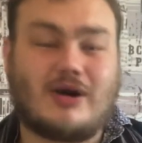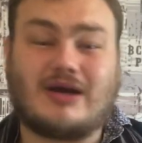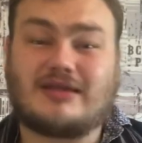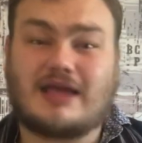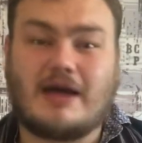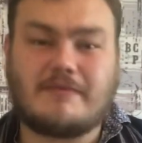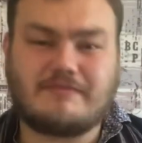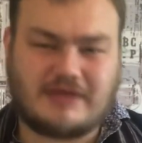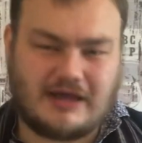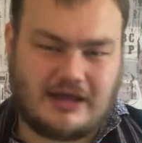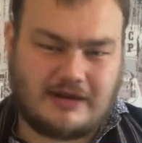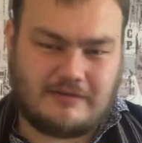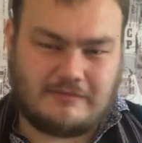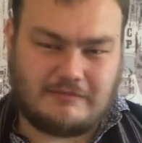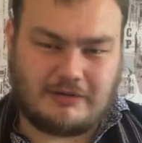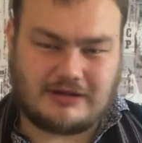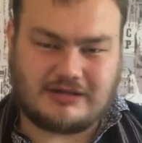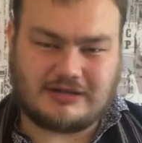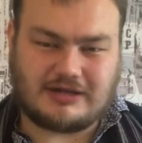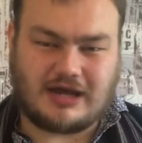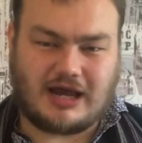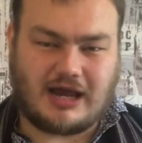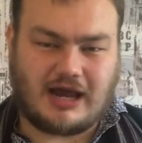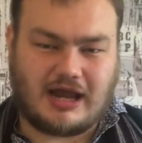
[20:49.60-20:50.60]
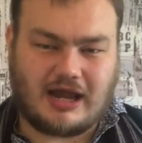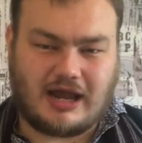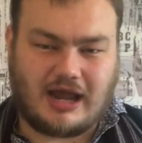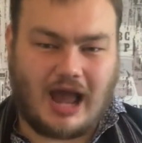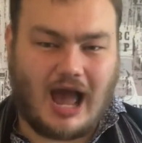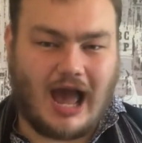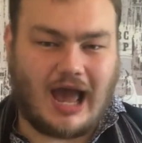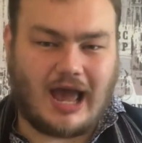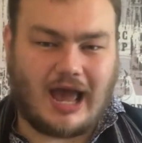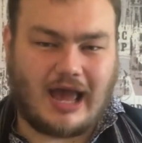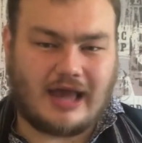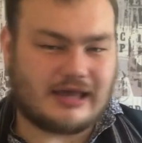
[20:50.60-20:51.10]
tempting, but
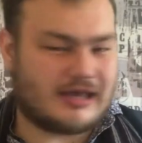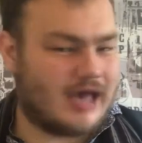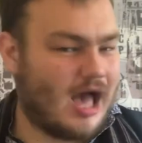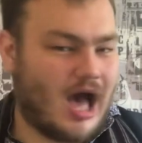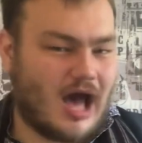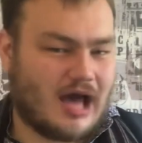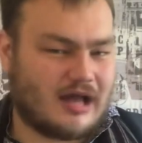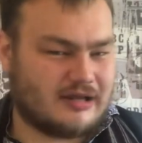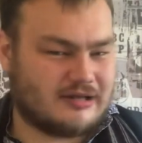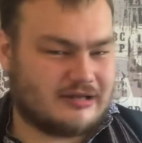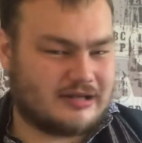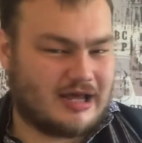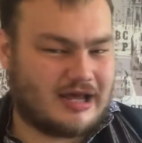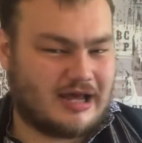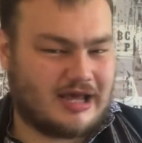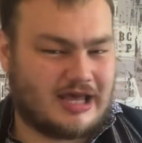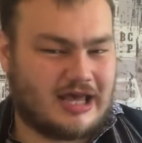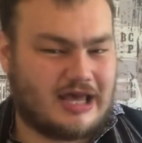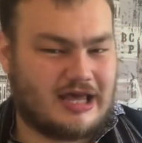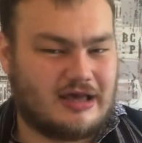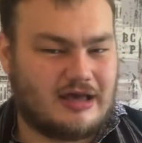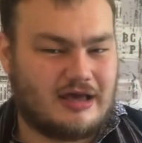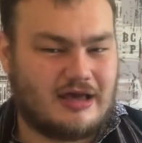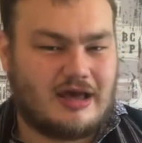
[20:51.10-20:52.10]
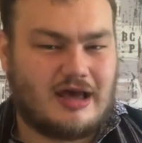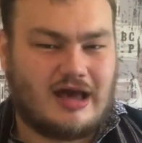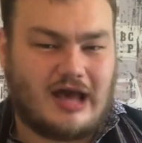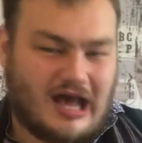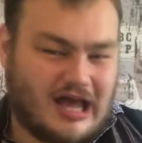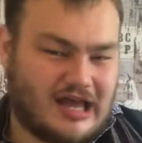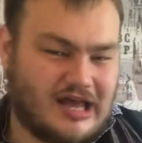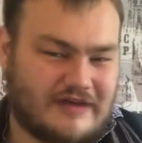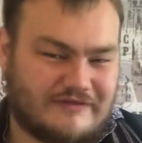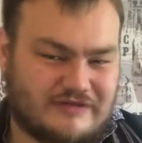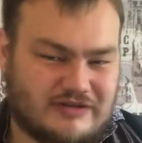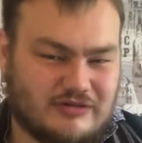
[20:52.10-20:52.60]
I can't.
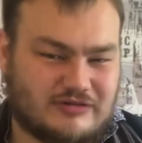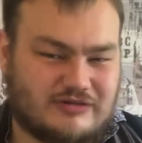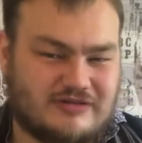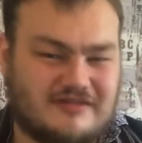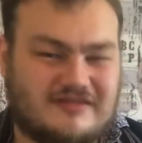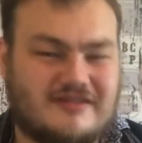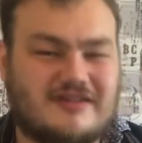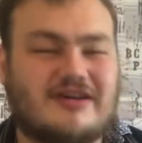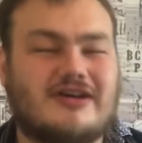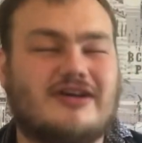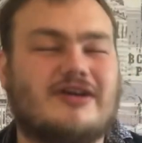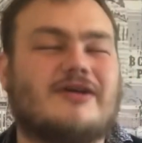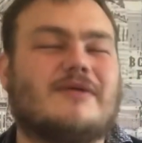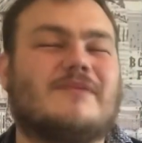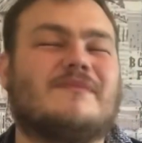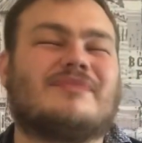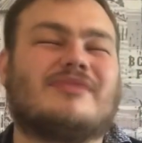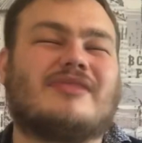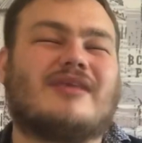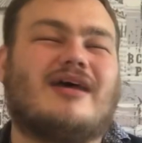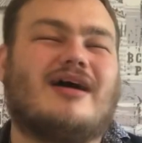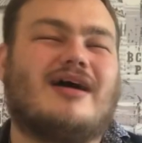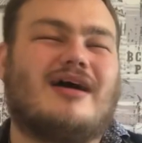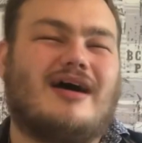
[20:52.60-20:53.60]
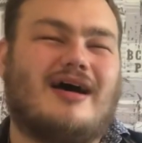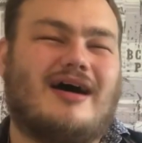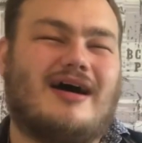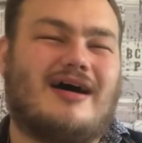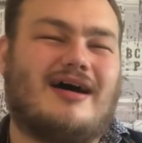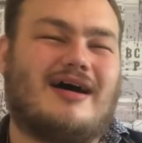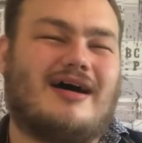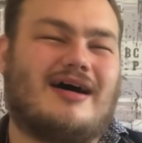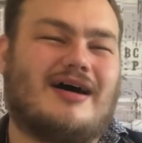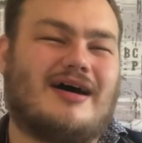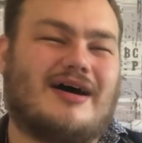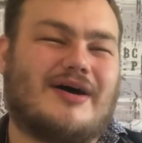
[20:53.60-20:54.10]
I have duties here.
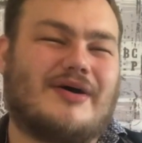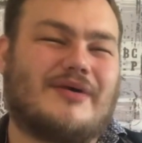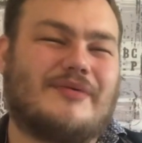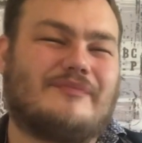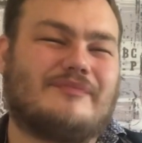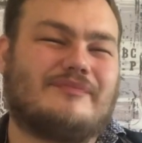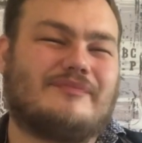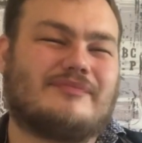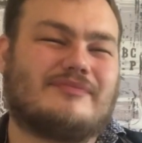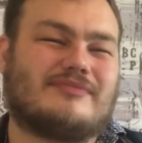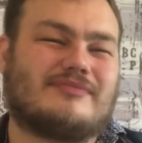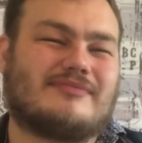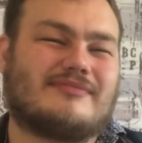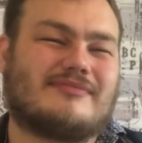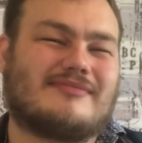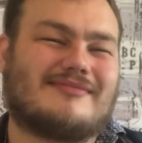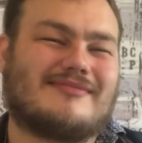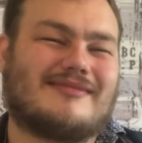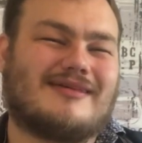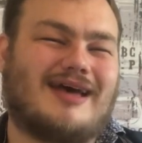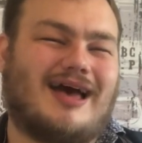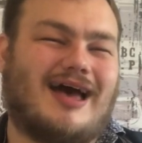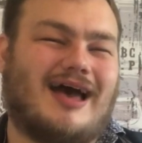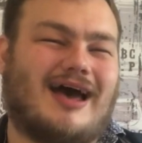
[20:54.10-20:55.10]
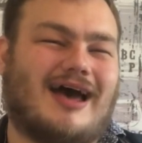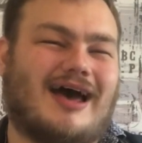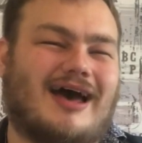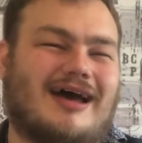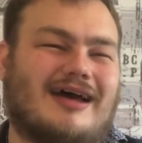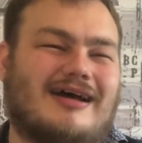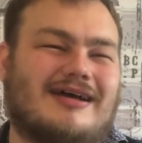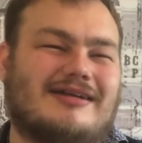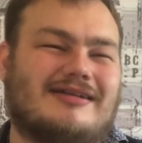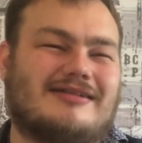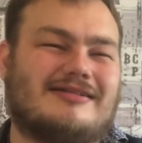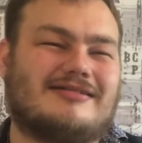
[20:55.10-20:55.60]

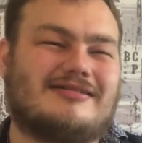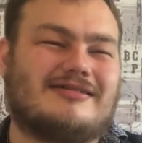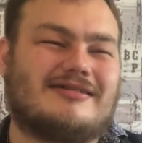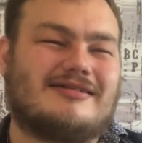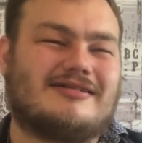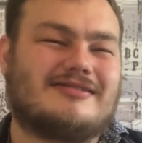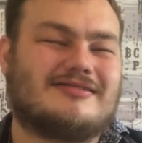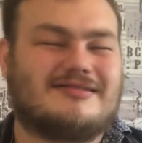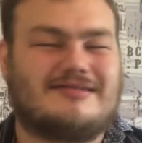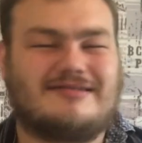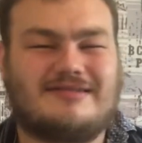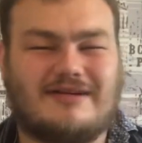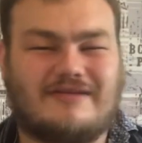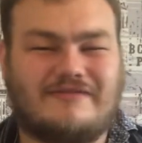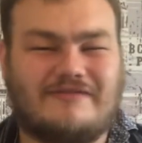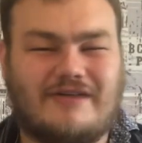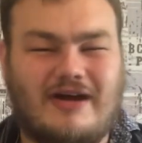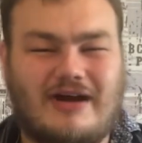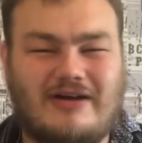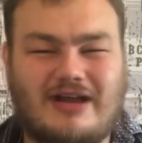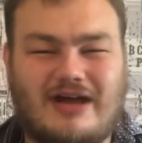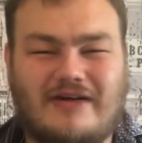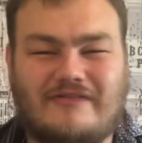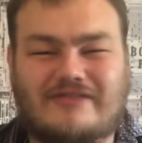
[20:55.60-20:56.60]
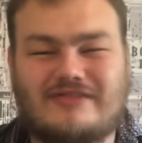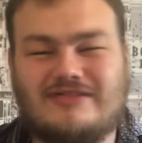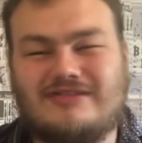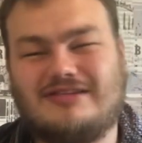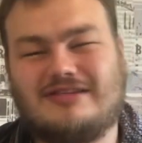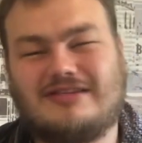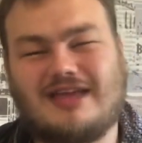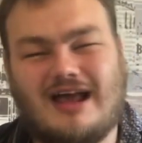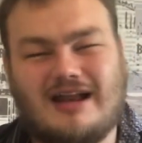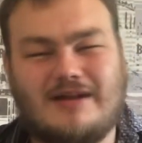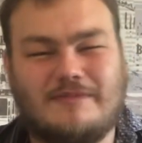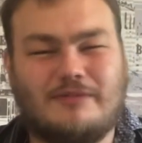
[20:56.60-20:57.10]
And she's like, fair enough, and she
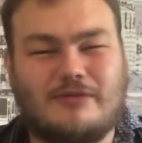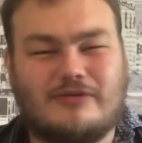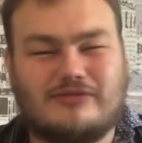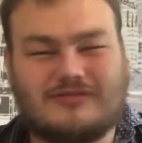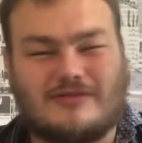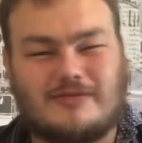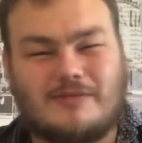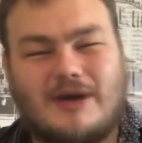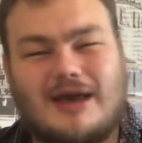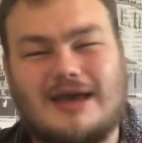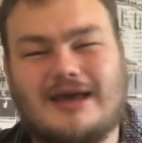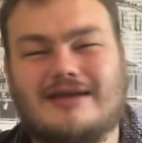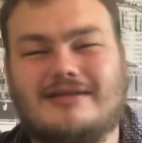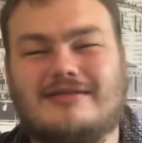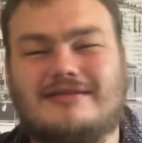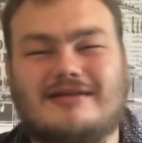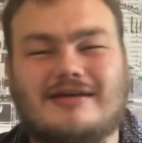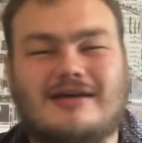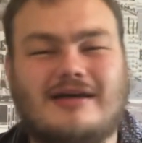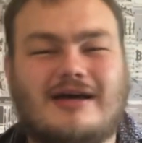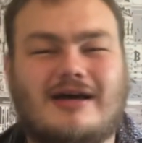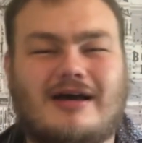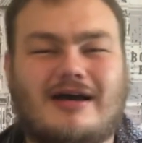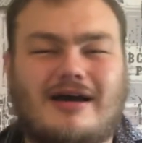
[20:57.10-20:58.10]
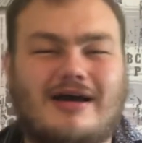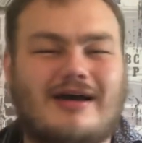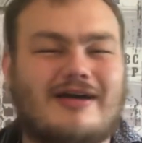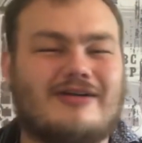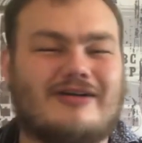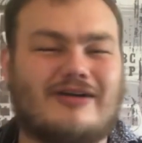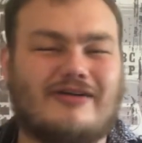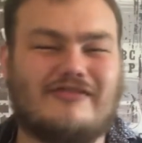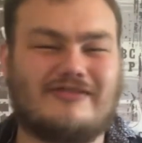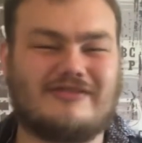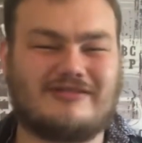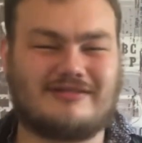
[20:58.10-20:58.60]
teleports away, and
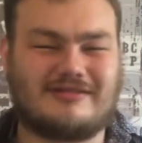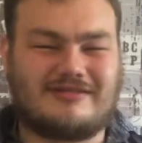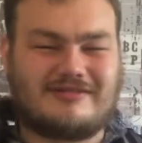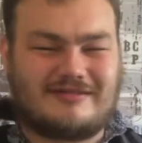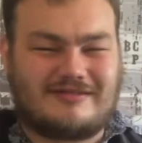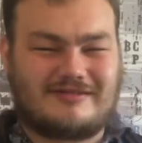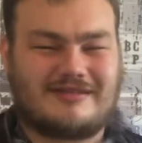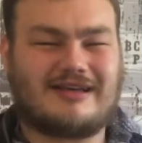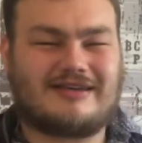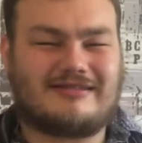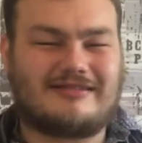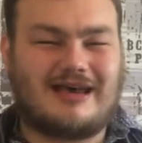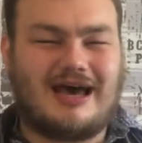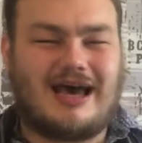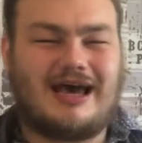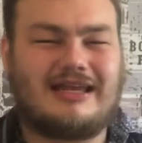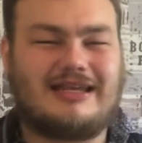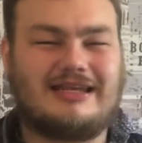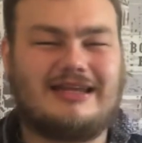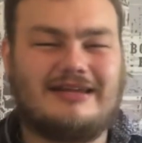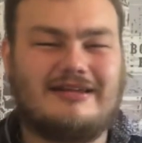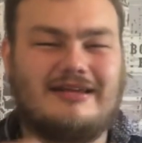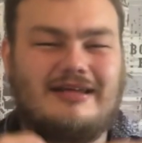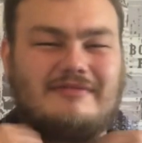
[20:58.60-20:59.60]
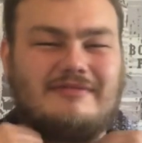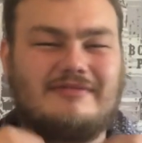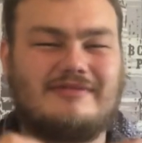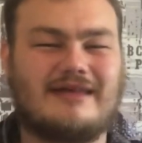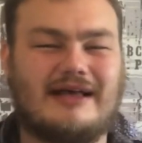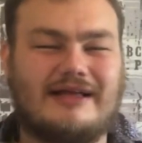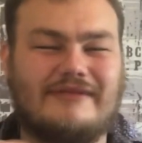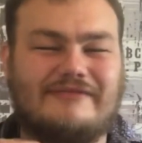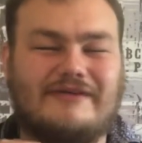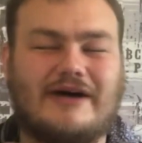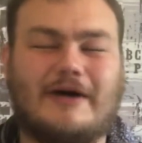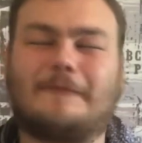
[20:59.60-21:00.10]
Griffiths is just like tidying
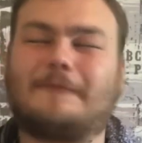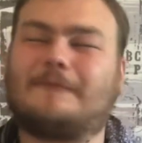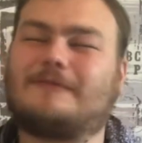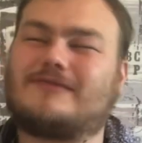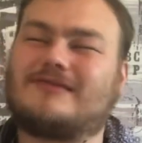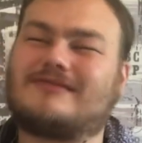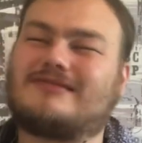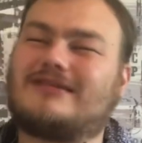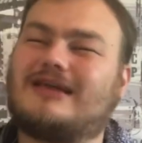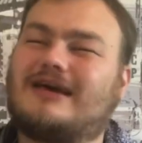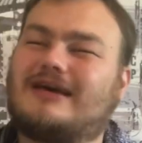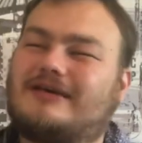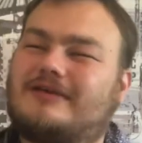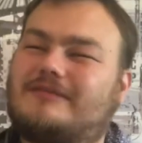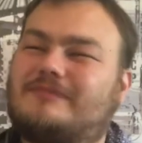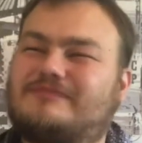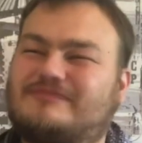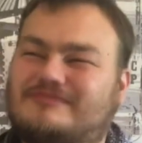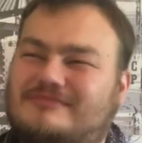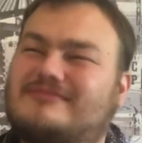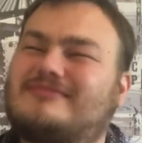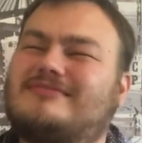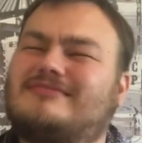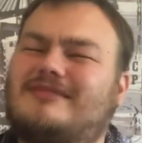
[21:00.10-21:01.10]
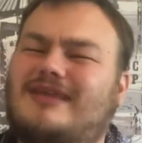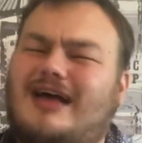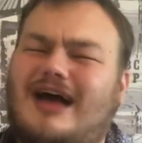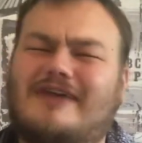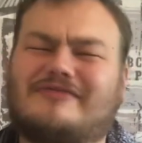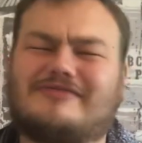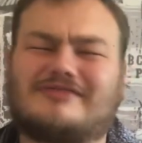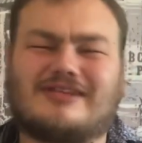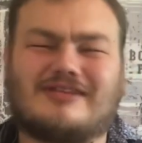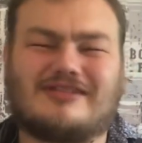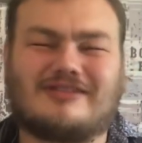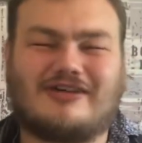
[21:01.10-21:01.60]
himself up, just like, I've
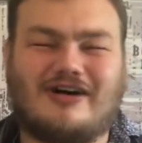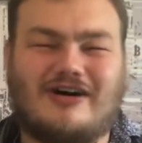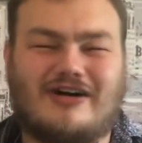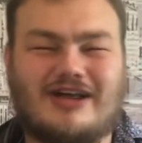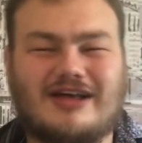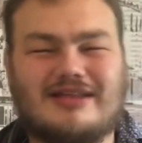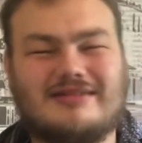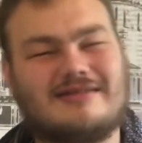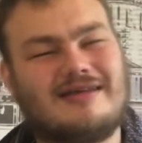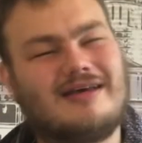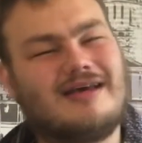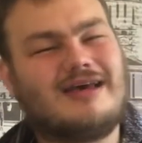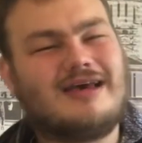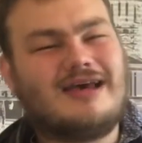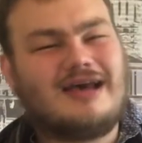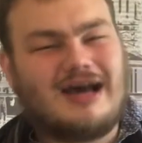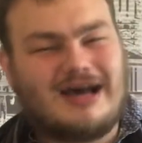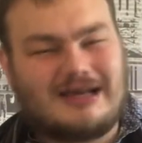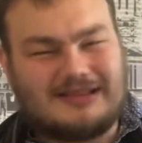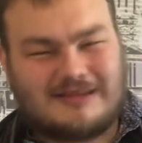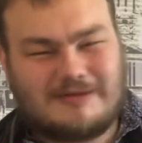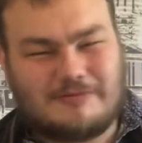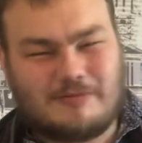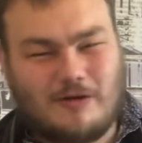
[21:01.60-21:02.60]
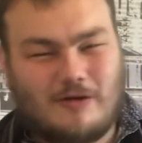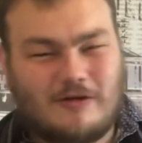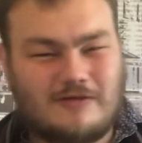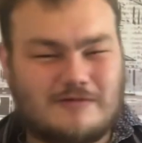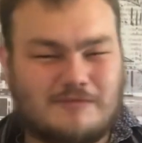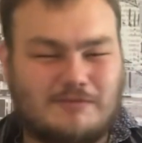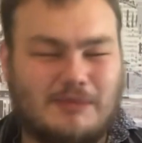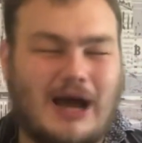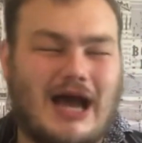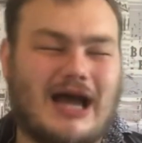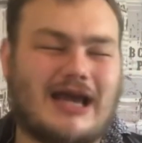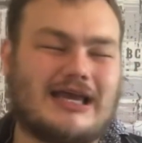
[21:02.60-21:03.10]
still got it, as he walks
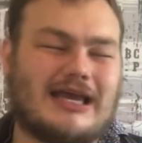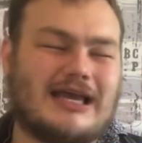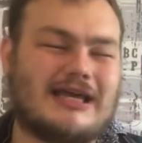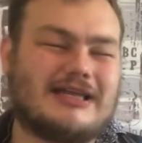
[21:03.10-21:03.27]
back